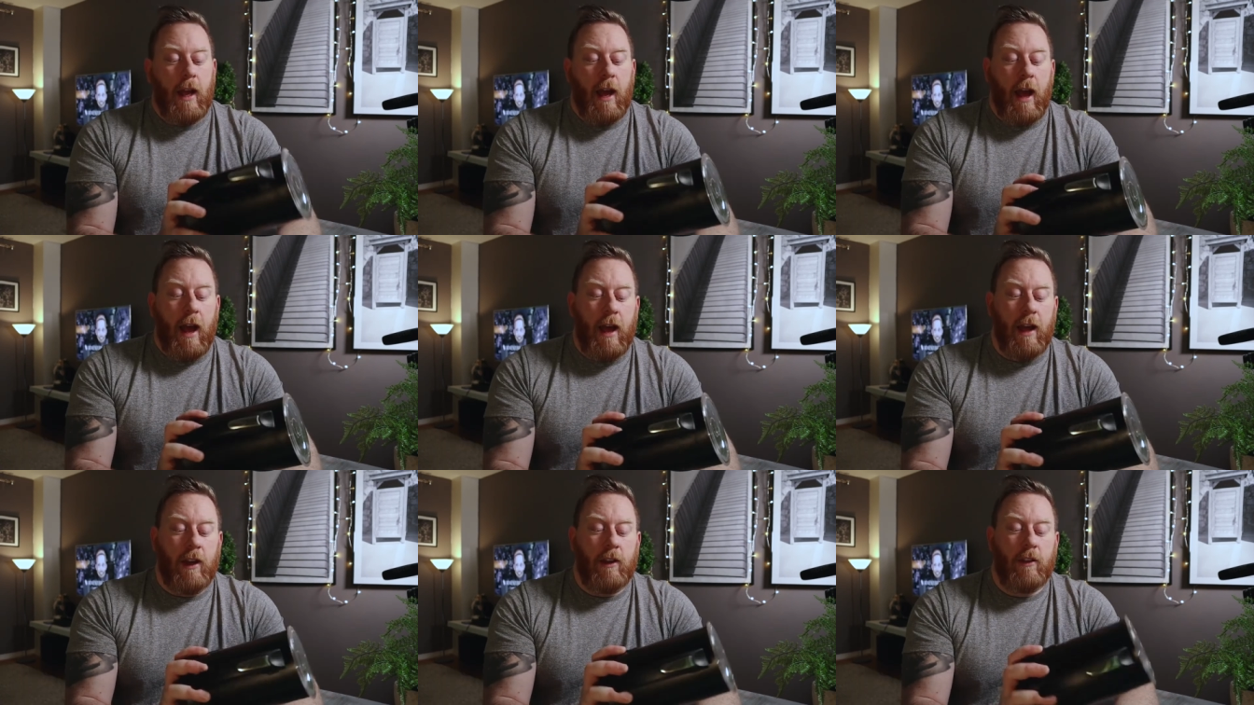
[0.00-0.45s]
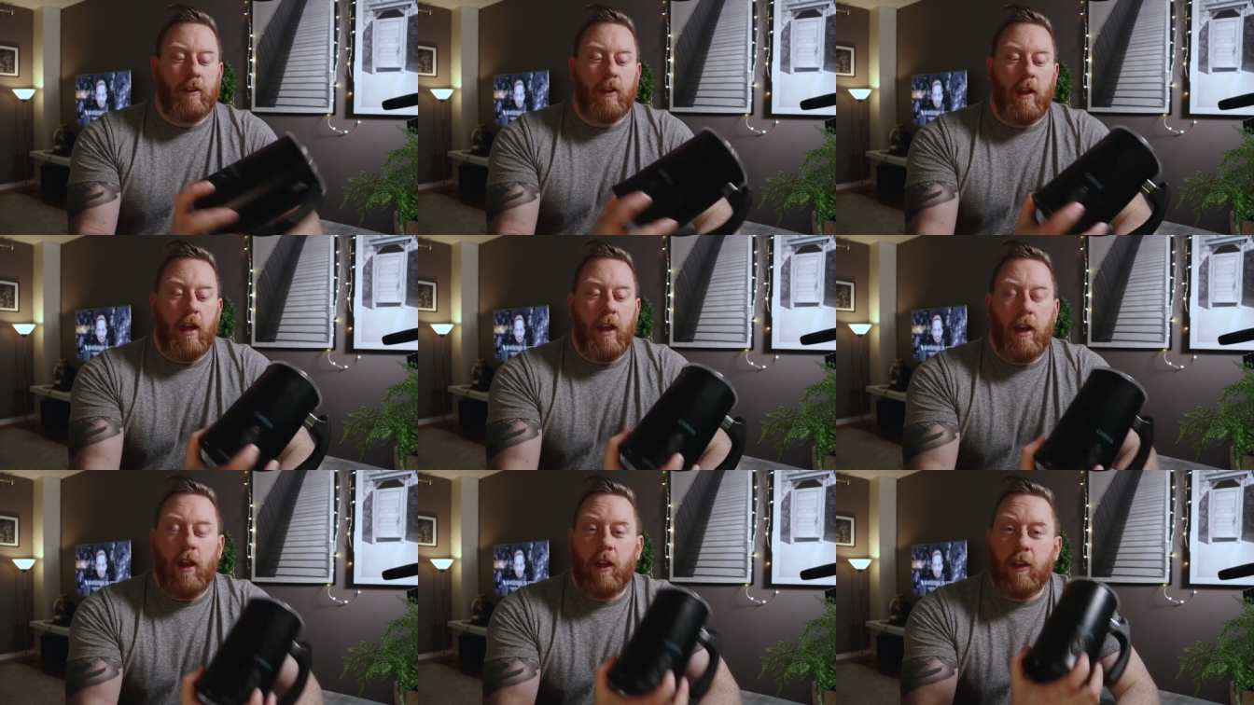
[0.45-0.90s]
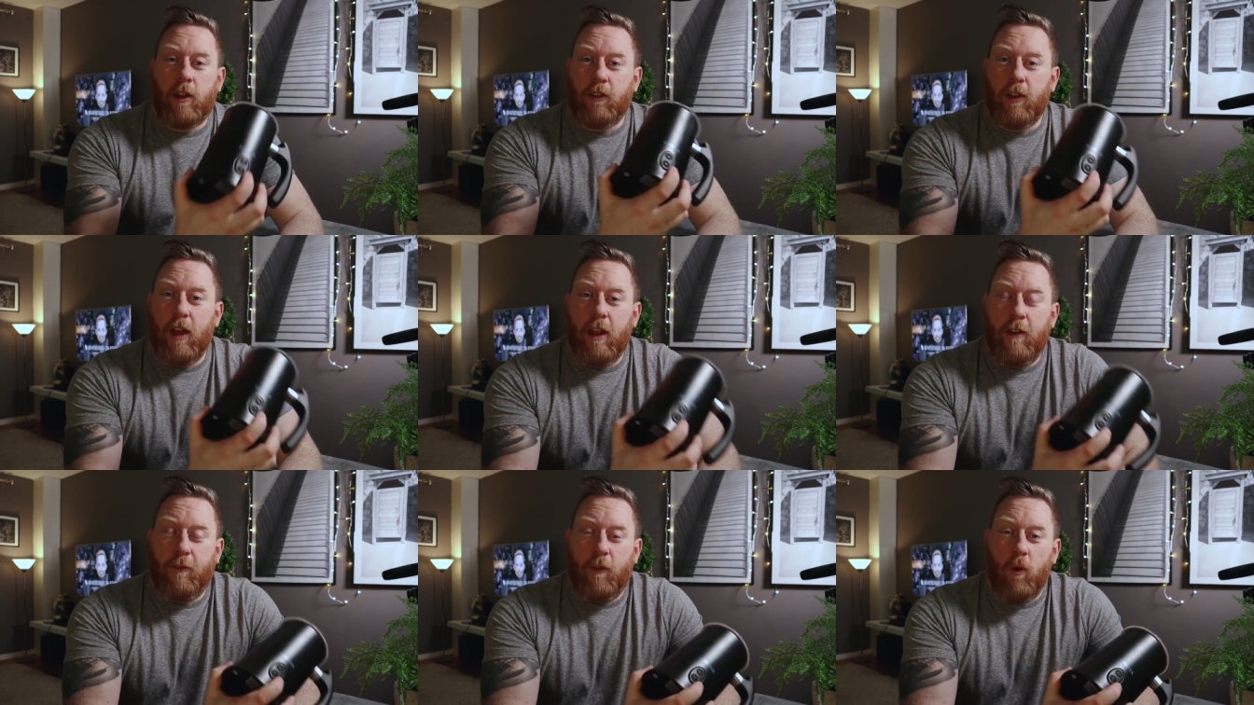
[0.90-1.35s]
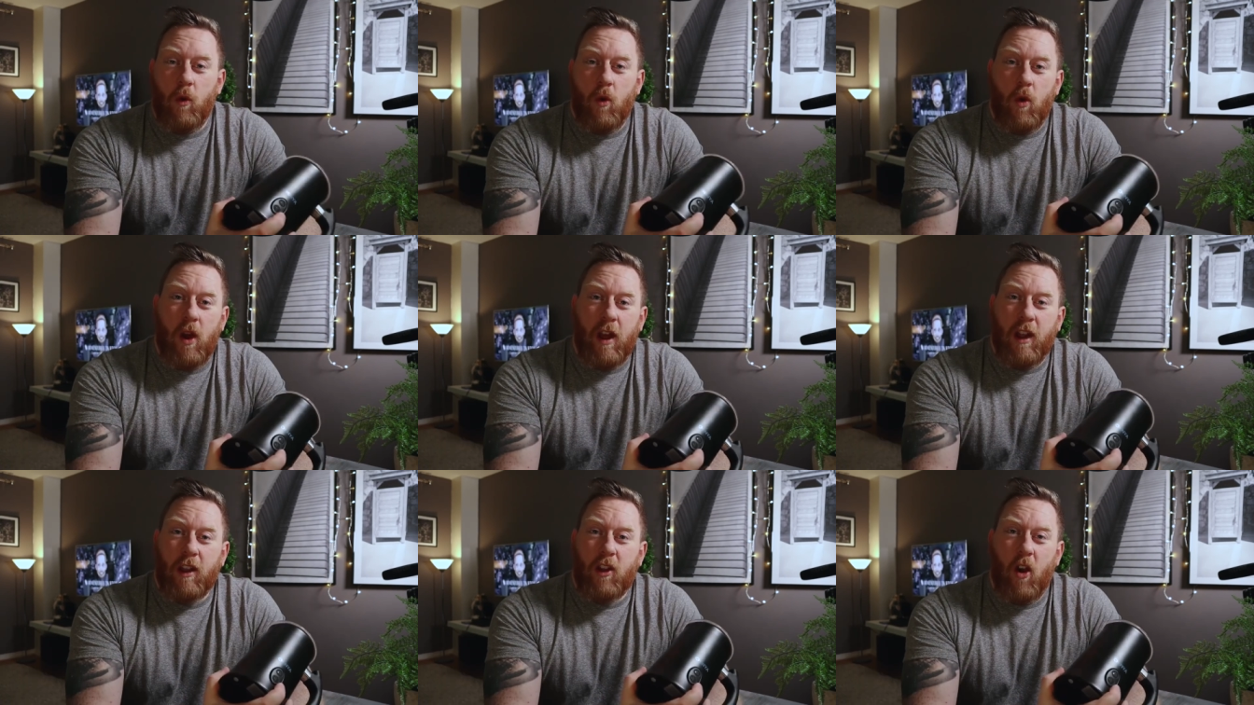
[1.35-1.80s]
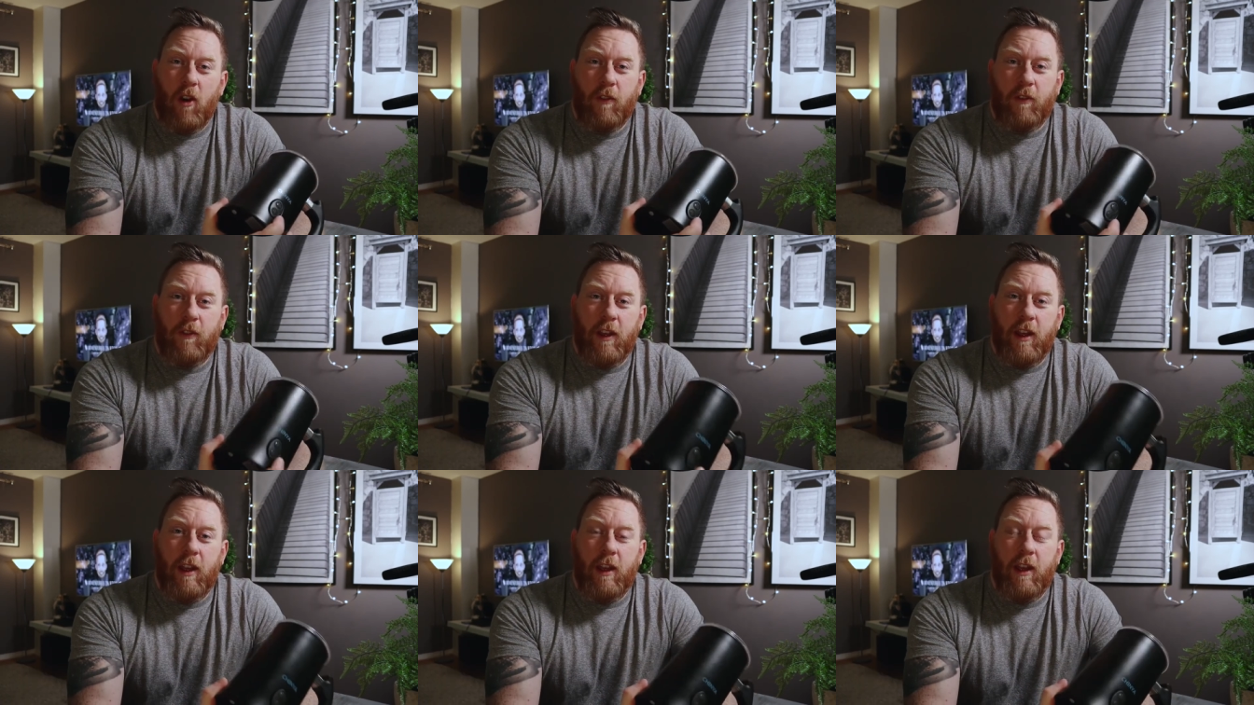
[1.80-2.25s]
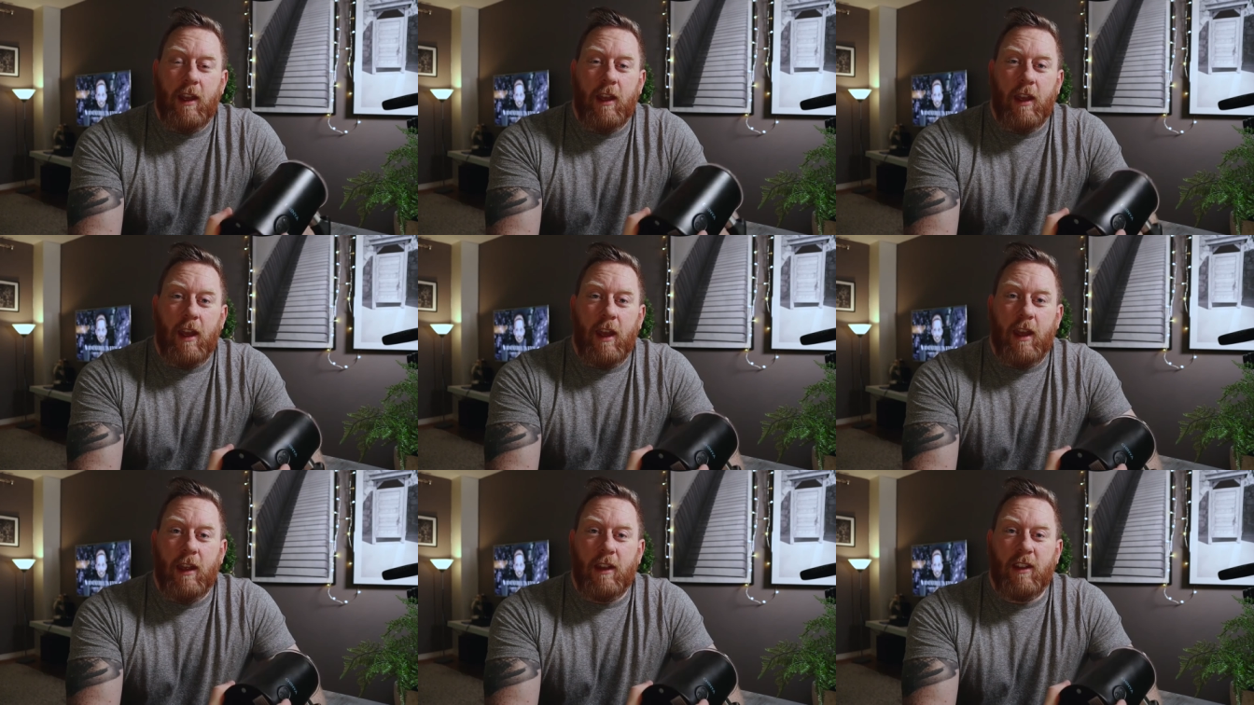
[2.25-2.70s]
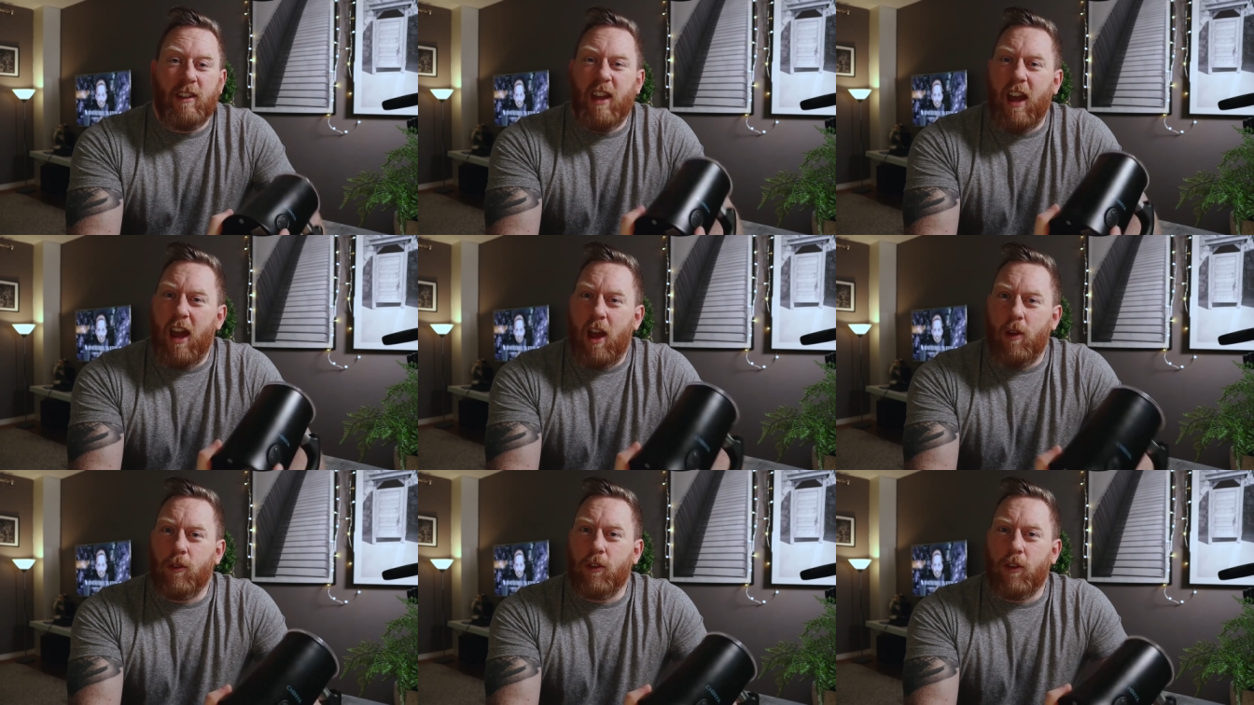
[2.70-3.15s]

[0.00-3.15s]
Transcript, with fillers: And uh, like I say, for a coffee in town,